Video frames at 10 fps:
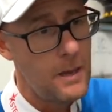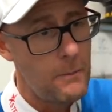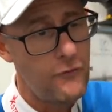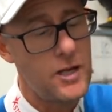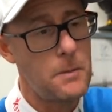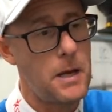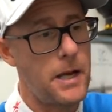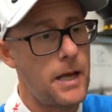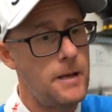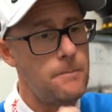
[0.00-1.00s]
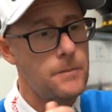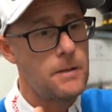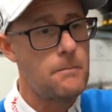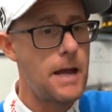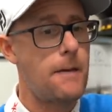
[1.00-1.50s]
But think about it
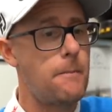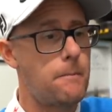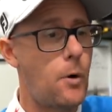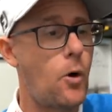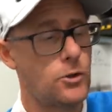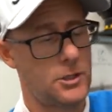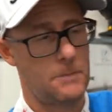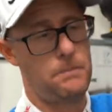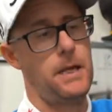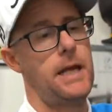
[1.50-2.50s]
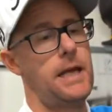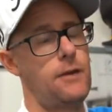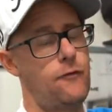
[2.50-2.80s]
Matt possibly